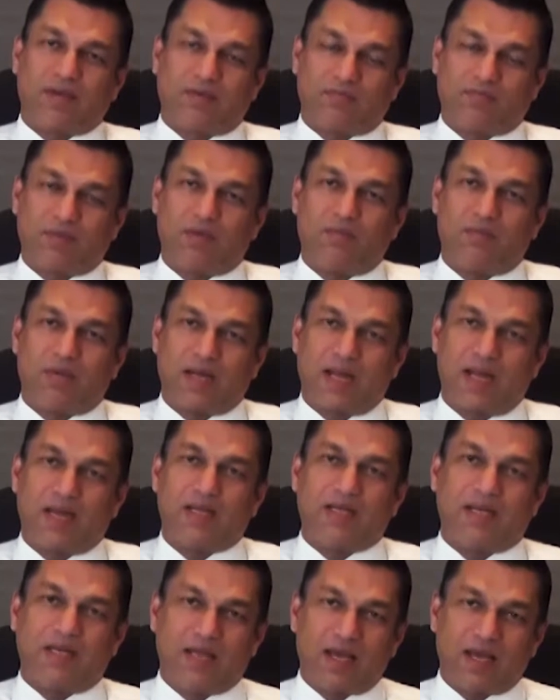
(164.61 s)
kept the
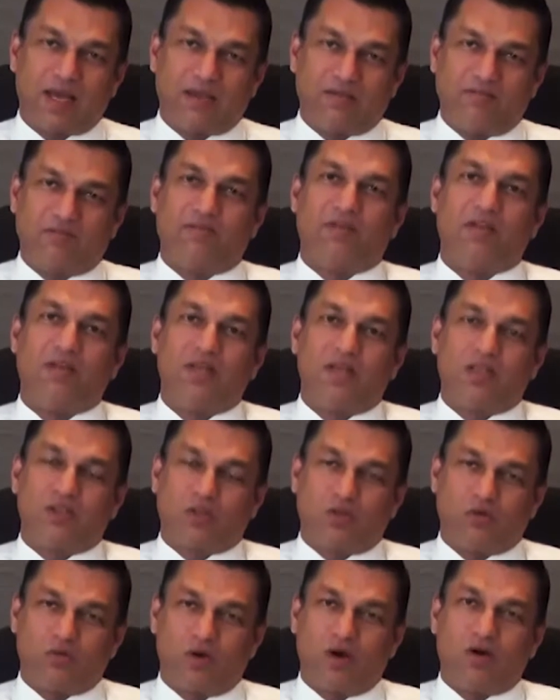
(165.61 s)
brand alive
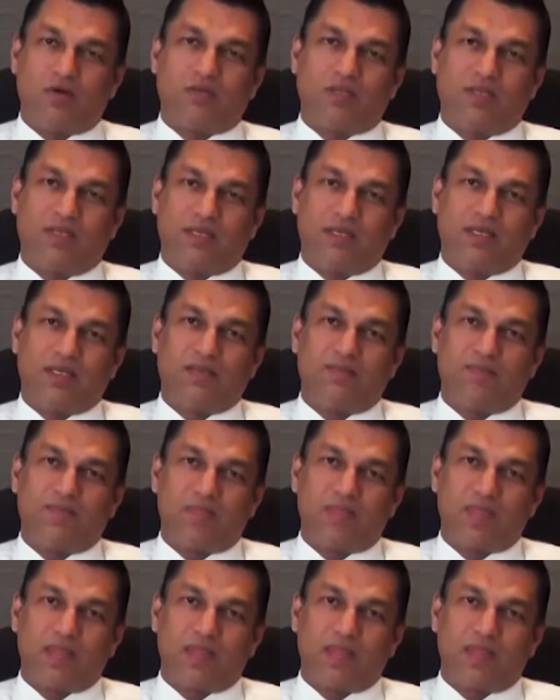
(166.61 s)
throughout the year.